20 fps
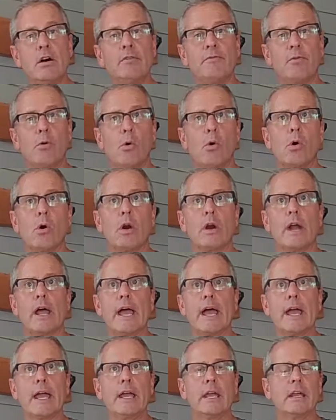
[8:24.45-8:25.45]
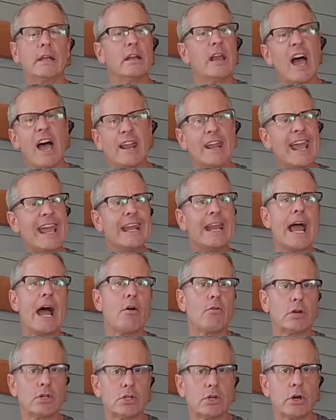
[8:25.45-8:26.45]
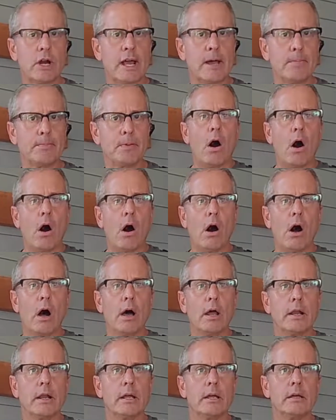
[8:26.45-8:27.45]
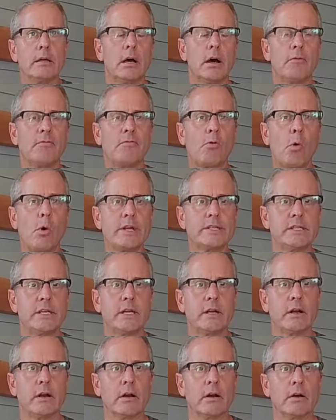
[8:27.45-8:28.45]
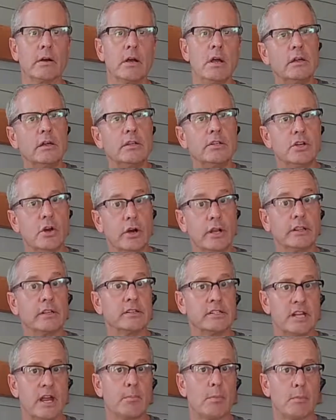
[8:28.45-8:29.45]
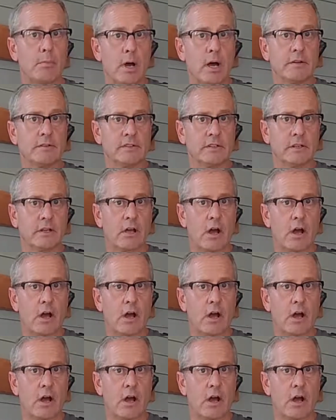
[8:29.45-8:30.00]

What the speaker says: for an 8-hour trip on a 14er during the summer months in